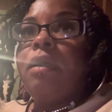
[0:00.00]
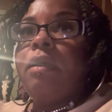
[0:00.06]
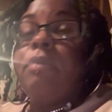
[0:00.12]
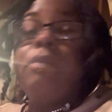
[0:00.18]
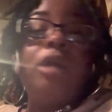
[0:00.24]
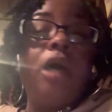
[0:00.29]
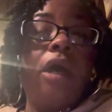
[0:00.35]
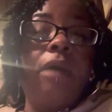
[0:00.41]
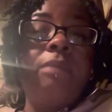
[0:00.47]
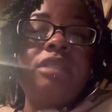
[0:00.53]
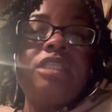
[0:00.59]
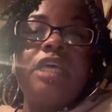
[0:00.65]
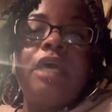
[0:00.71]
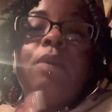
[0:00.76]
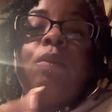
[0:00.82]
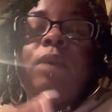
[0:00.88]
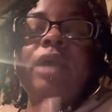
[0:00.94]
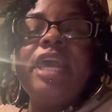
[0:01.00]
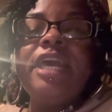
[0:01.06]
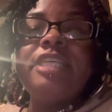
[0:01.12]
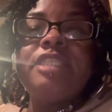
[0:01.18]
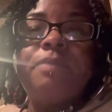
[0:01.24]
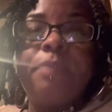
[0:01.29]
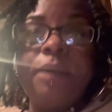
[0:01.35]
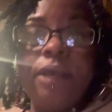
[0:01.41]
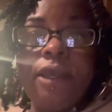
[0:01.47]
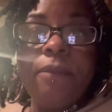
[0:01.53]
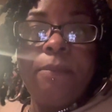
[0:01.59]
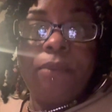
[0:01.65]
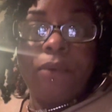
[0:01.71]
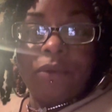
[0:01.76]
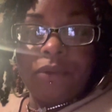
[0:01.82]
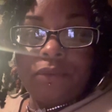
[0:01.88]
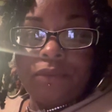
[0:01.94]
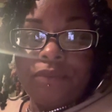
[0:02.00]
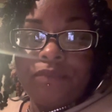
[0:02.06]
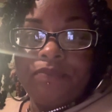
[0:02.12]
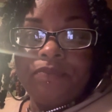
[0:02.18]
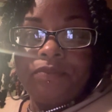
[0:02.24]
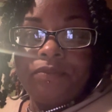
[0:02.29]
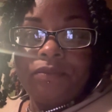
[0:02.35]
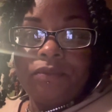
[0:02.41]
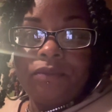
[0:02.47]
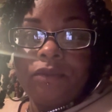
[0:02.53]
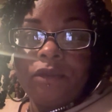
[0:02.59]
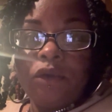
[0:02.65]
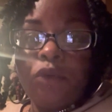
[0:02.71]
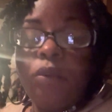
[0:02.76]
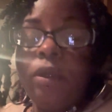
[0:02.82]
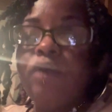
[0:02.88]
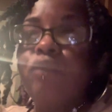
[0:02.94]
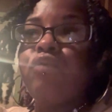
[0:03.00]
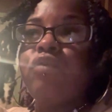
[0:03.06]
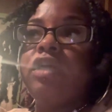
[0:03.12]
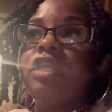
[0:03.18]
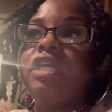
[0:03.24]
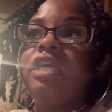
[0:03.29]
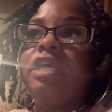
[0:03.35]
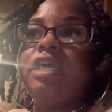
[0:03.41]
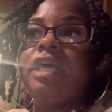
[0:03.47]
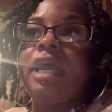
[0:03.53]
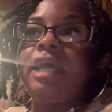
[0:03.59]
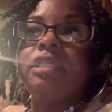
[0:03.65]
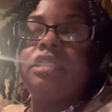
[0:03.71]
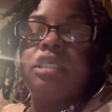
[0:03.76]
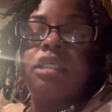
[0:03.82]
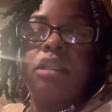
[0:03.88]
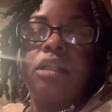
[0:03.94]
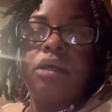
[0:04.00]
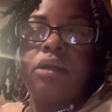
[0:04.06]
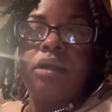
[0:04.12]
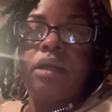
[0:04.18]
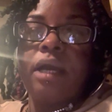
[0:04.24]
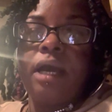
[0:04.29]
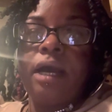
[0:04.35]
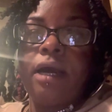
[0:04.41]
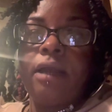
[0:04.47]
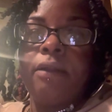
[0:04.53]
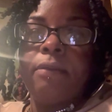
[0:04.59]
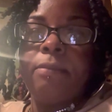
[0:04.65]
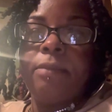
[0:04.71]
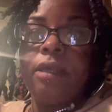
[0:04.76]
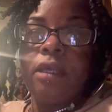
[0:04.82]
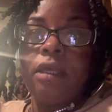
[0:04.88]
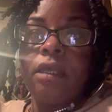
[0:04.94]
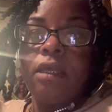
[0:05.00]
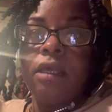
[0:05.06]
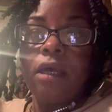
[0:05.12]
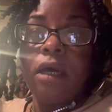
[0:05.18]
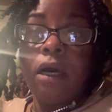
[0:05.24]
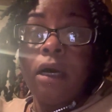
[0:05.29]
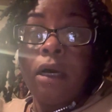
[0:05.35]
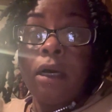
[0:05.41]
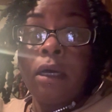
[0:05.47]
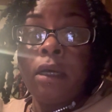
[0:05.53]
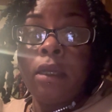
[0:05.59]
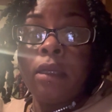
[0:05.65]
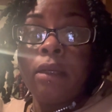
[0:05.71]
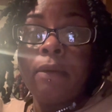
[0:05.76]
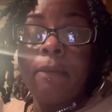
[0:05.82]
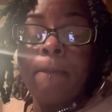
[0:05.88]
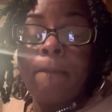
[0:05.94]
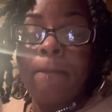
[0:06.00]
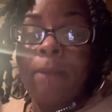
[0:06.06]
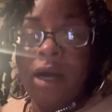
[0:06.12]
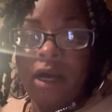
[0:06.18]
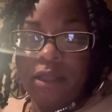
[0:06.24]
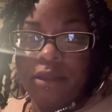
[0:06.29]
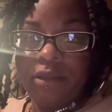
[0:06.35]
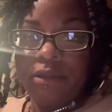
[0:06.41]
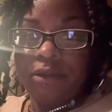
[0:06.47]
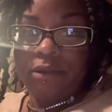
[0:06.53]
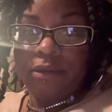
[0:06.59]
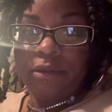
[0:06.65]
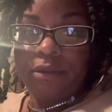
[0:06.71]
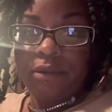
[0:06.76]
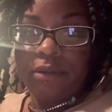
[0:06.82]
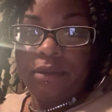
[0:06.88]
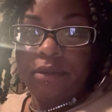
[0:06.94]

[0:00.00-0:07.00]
No, I'm going to say, we as people, we really got to learn how to be unbothered.